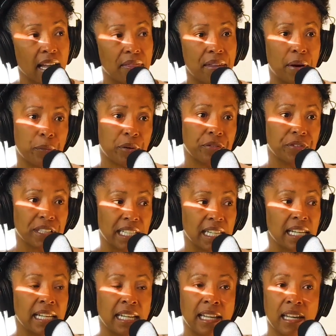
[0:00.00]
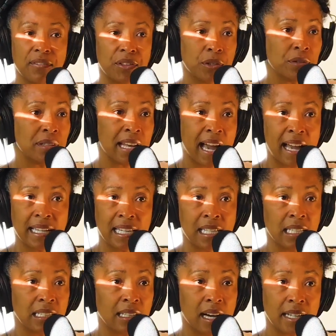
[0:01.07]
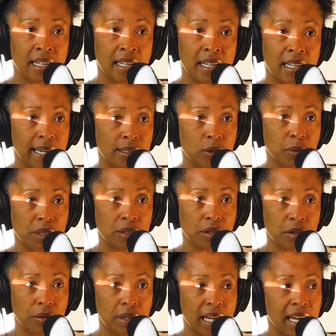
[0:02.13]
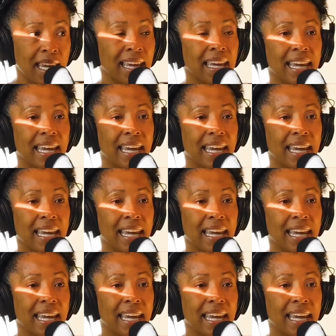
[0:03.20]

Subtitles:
that we're forgetting if they're not getting the undergraduate degree,